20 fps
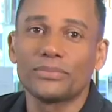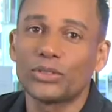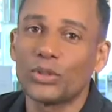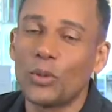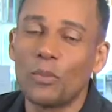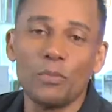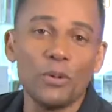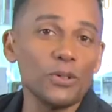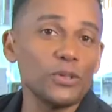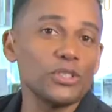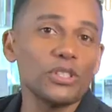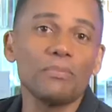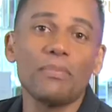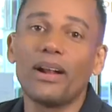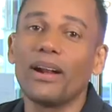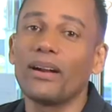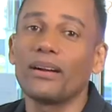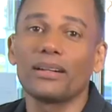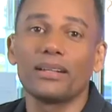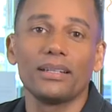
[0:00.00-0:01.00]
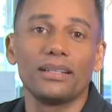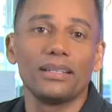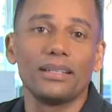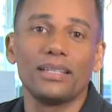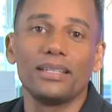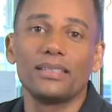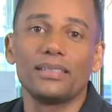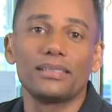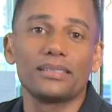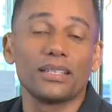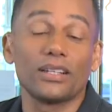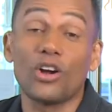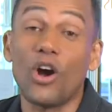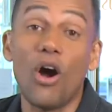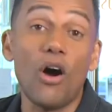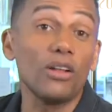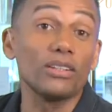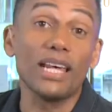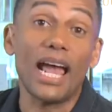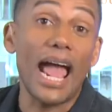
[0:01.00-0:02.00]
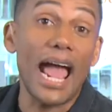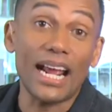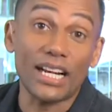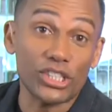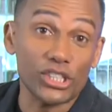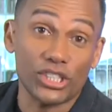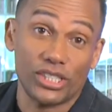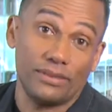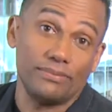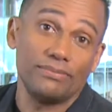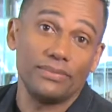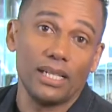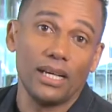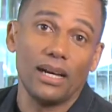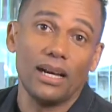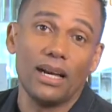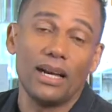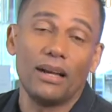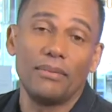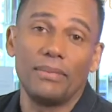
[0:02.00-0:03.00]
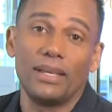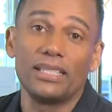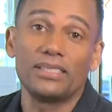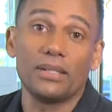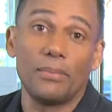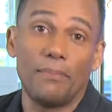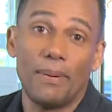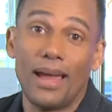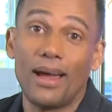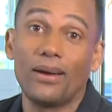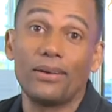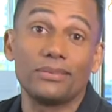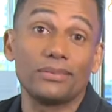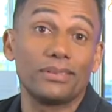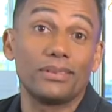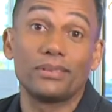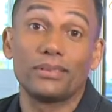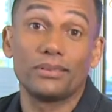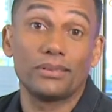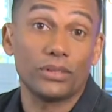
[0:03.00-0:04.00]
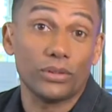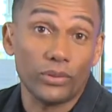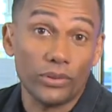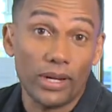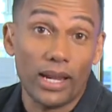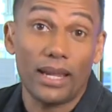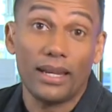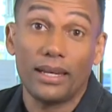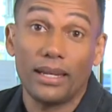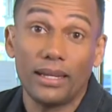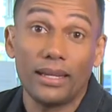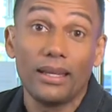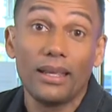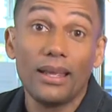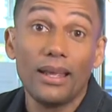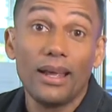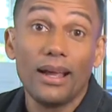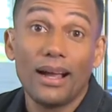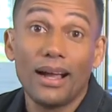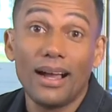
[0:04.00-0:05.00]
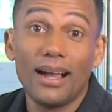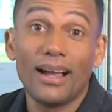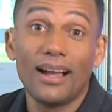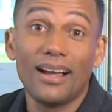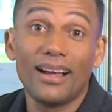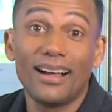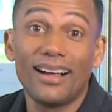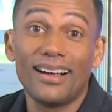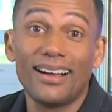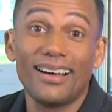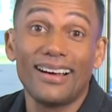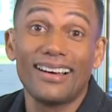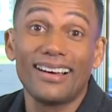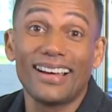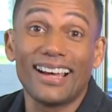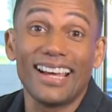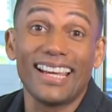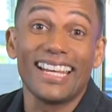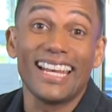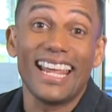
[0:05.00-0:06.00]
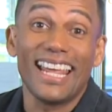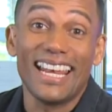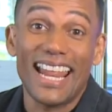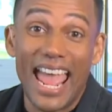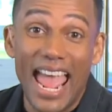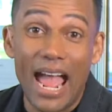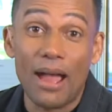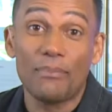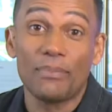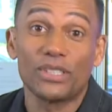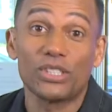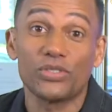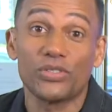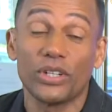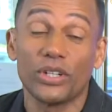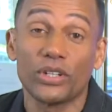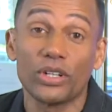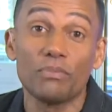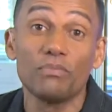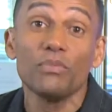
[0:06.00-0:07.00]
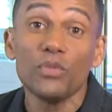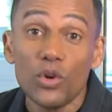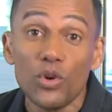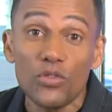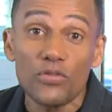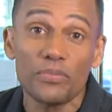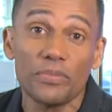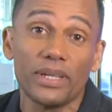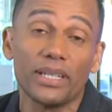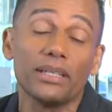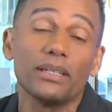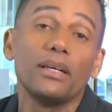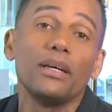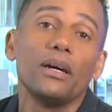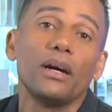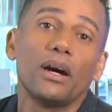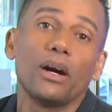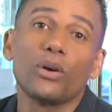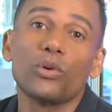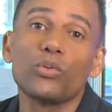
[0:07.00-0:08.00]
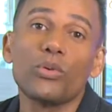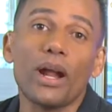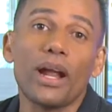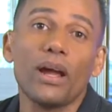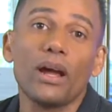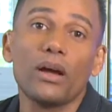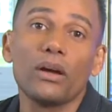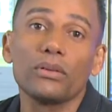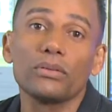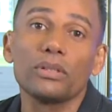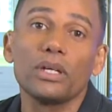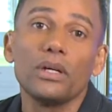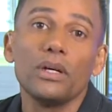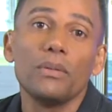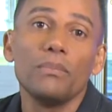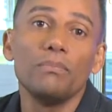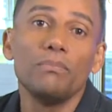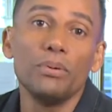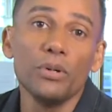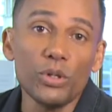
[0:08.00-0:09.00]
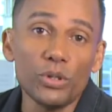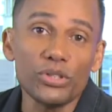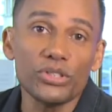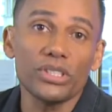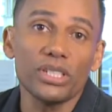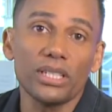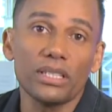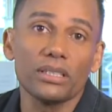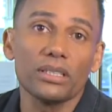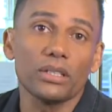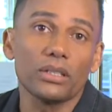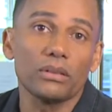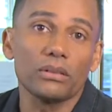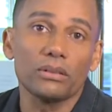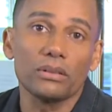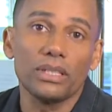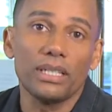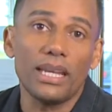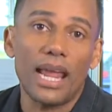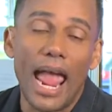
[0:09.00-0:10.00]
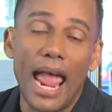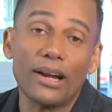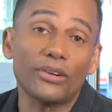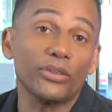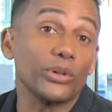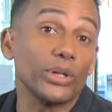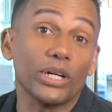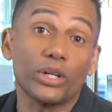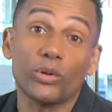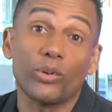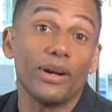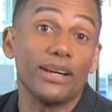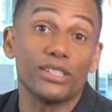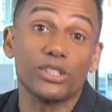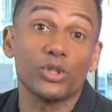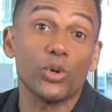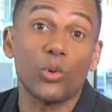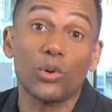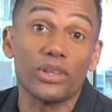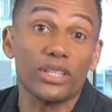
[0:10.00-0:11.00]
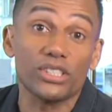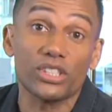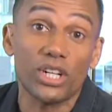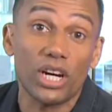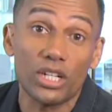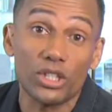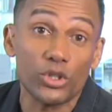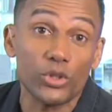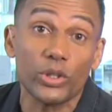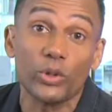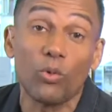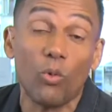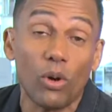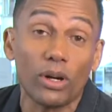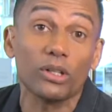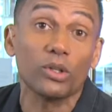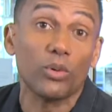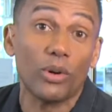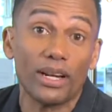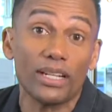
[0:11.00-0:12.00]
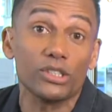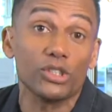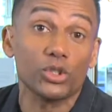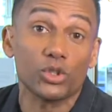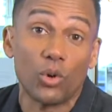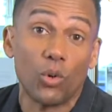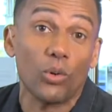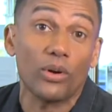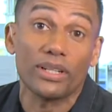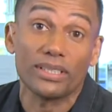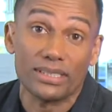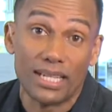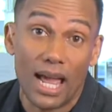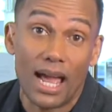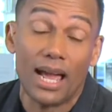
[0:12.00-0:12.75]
So Boost America is a call to action. It's about creating an atmosphere and a movement around boosting the aggregate credit score of this country one credit score at a